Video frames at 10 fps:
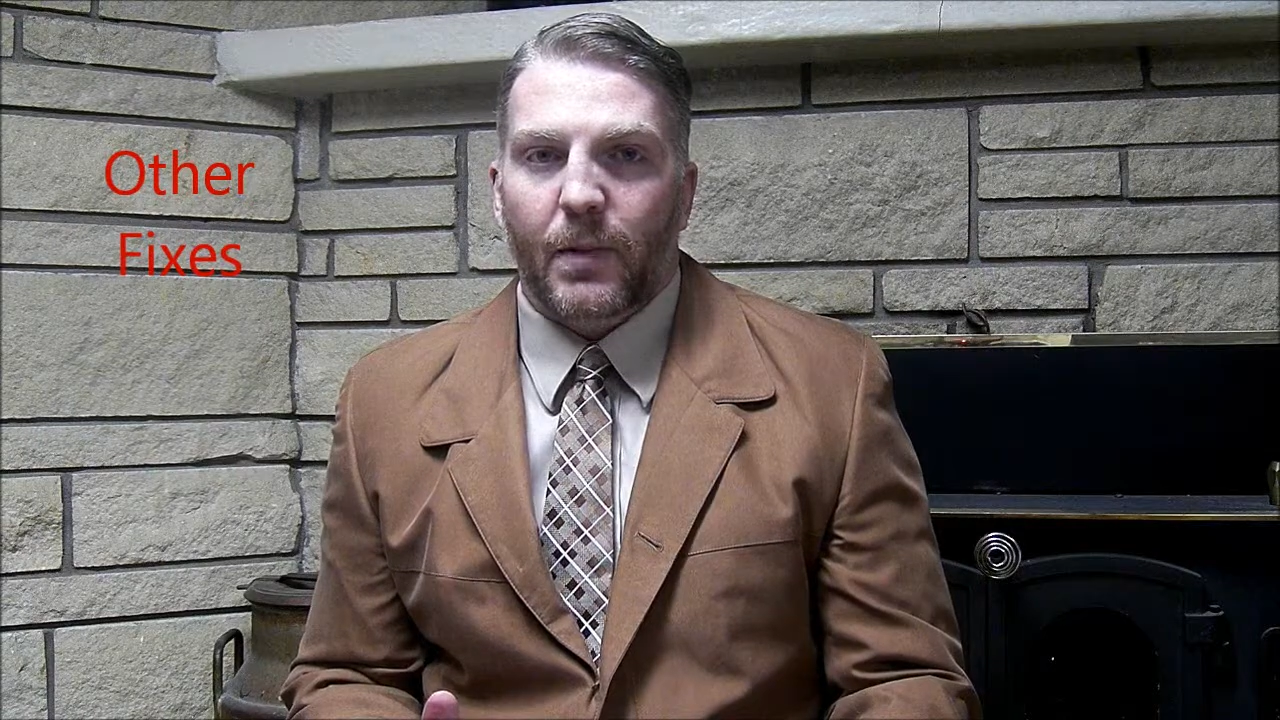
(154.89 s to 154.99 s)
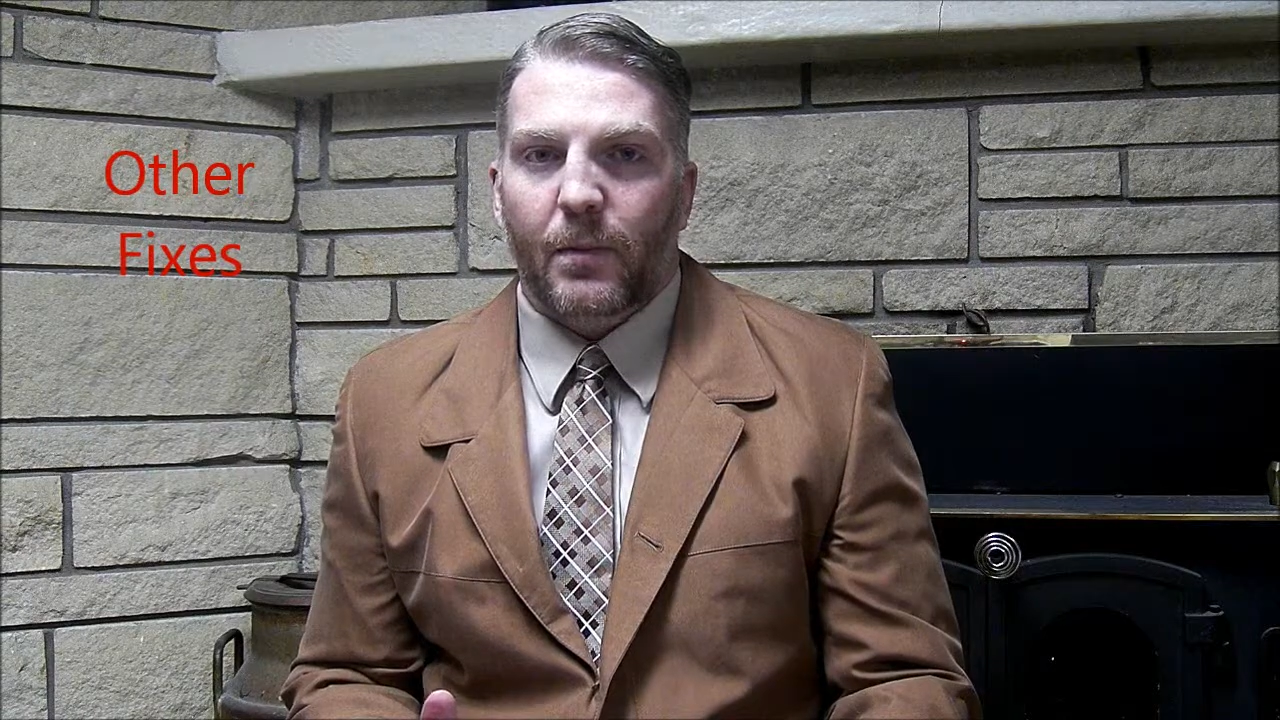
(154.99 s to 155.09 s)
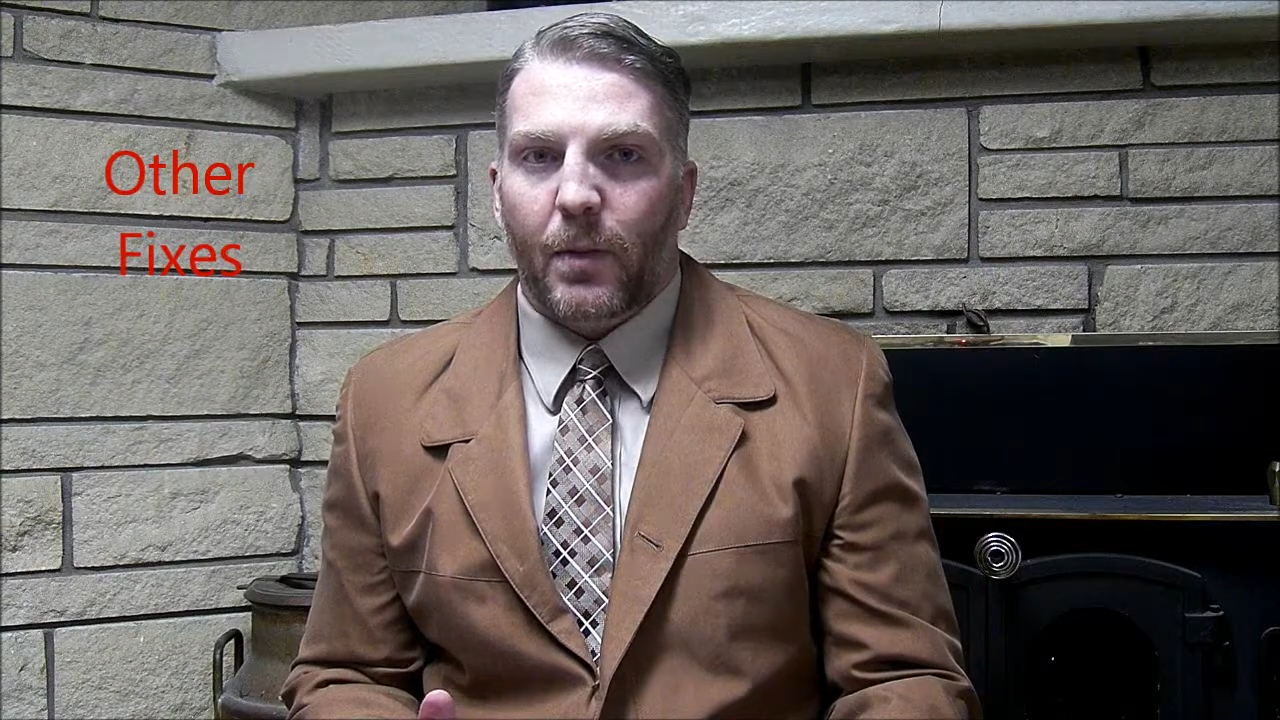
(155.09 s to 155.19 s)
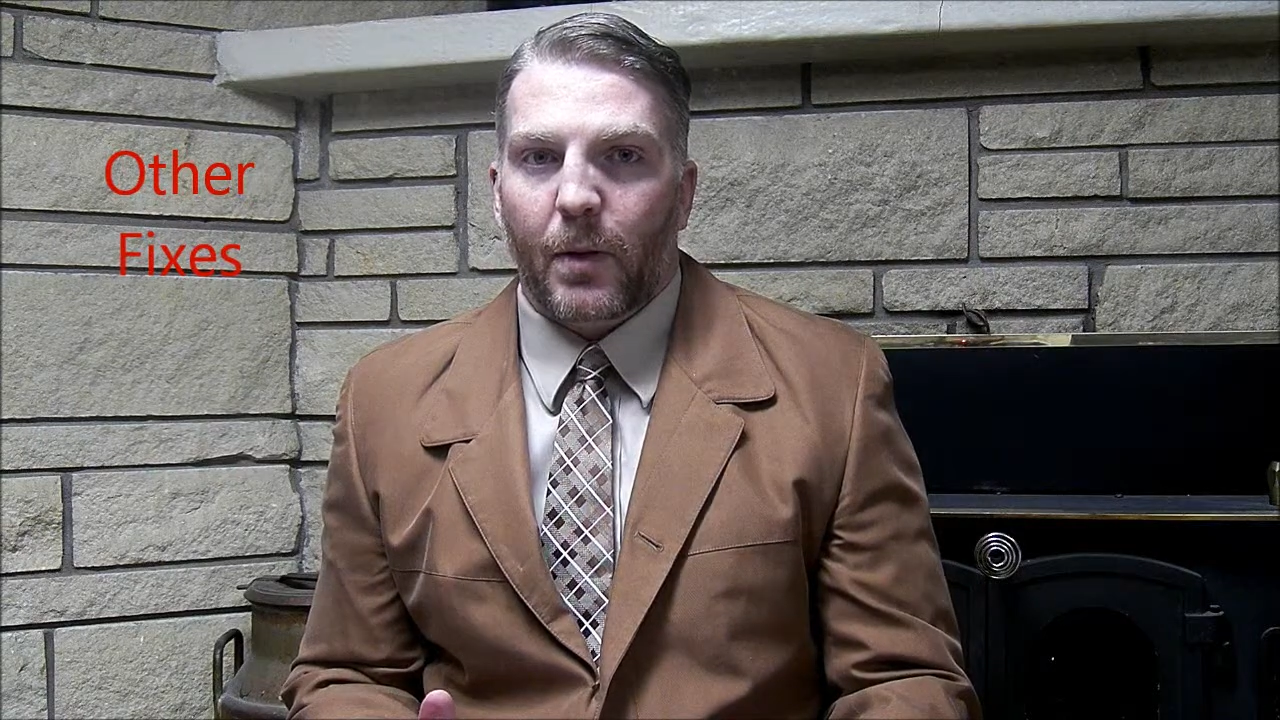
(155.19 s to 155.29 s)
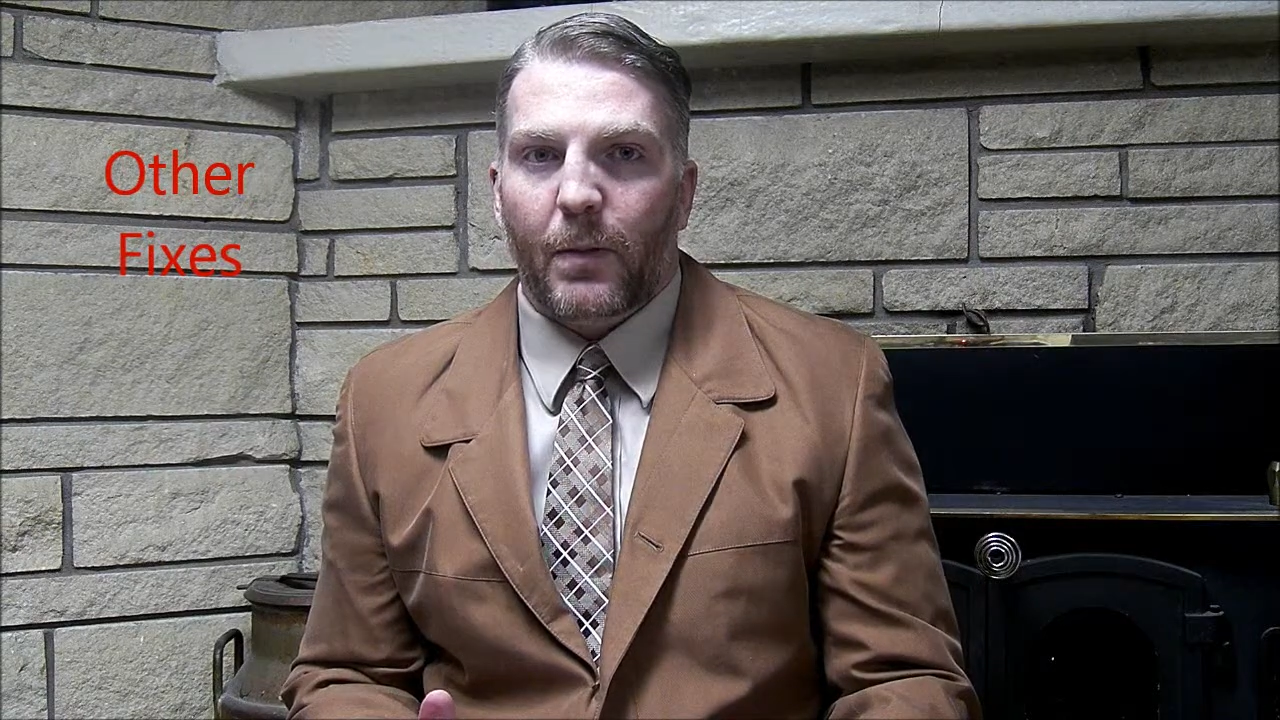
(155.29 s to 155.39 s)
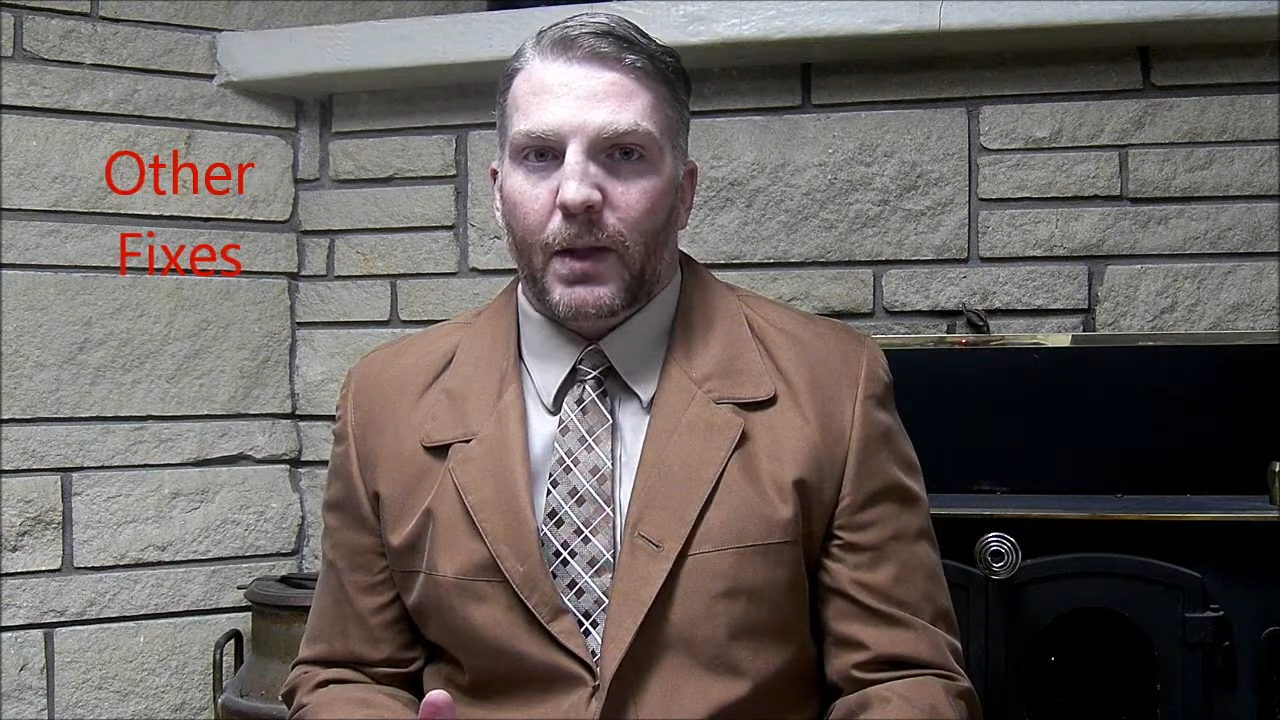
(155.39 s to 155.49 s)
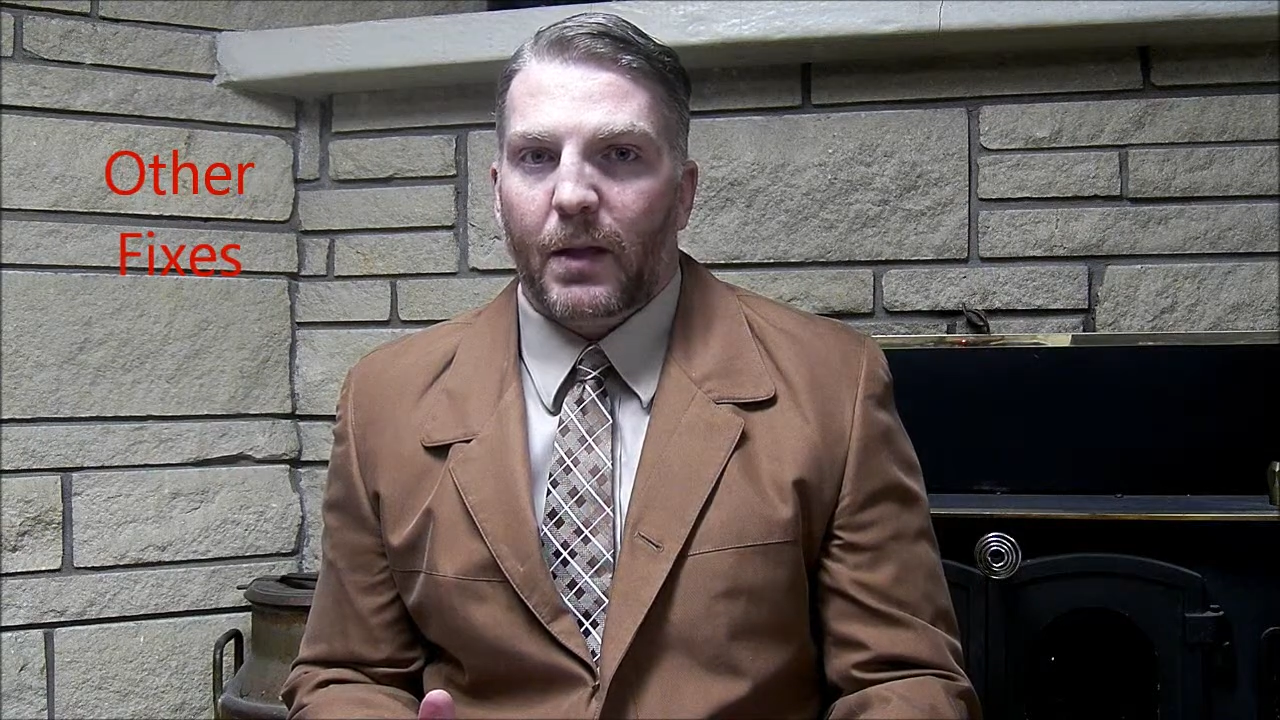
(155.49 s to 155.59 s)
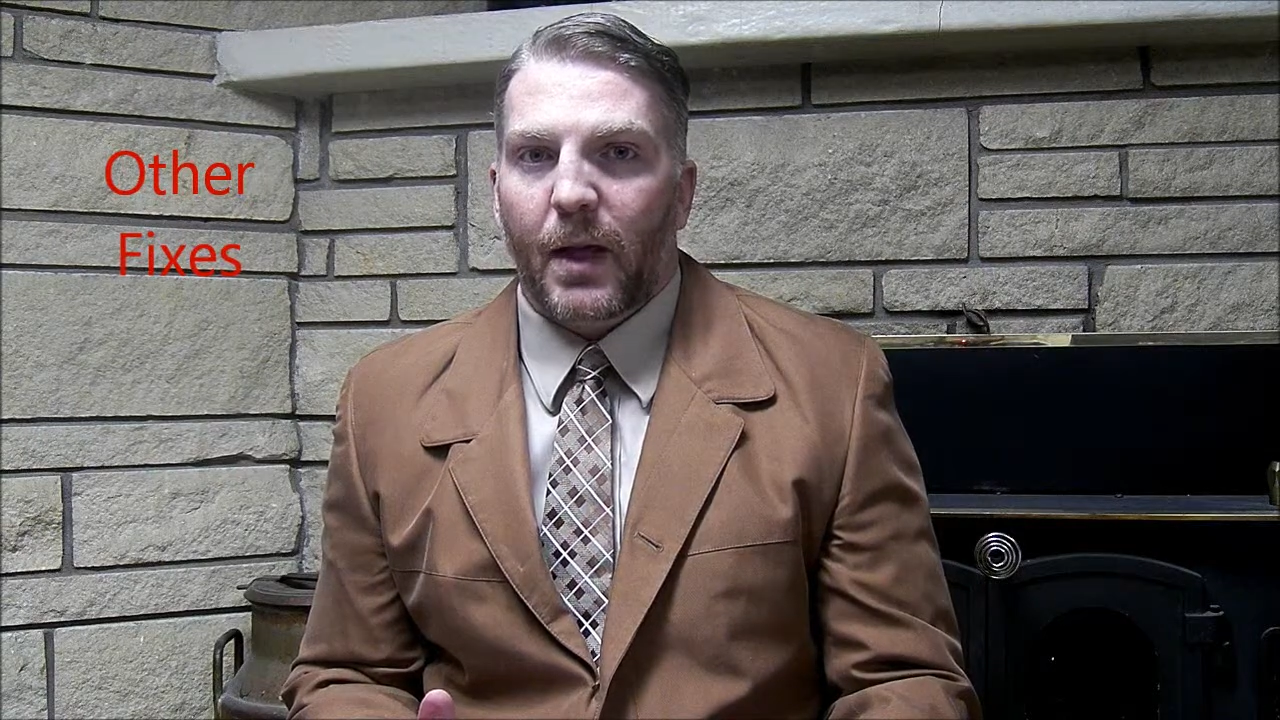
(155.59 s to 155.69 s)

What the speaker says: a permanent